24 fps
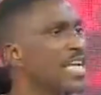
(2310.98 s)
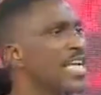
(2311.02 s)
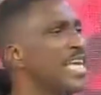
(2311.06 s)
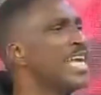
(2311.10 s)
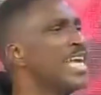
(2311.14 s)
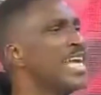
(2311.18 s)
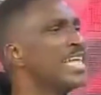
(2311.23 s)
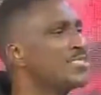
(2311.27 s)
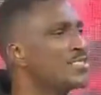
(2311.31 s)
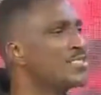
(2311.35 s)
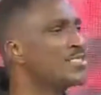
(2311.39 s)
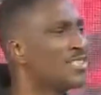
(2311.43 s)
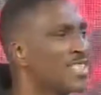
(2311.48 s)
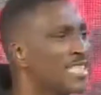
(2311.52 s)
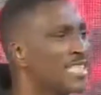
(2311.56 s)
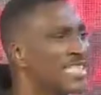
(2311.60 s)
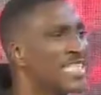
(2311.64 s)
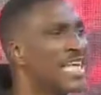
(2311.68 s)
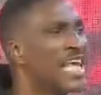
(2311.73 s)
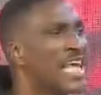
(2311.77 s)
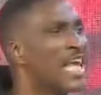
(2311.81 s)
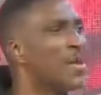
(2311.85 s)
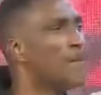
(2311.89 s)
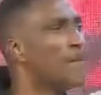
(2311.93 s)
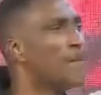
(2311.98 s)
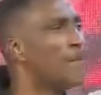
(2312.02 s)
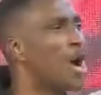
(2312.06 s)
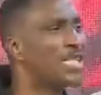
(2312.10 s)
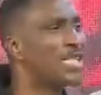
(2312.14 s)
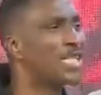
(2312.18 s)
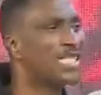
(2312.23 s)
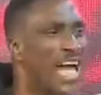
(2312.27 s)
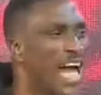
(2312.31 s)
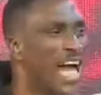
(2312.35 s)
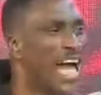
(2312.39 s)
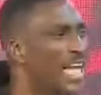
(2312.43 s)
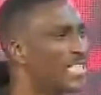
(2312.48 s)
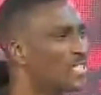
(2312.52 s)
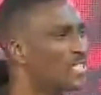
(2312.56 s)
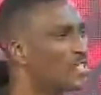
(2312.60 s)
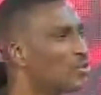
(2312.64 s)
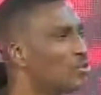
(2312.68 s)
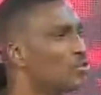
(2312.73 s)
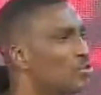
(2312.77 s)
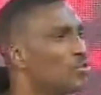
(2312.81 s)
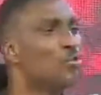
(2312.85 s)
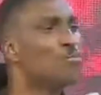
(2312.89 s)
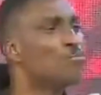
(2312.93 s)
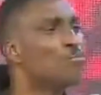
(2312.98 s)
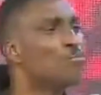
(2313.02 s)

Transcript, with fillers: It is important you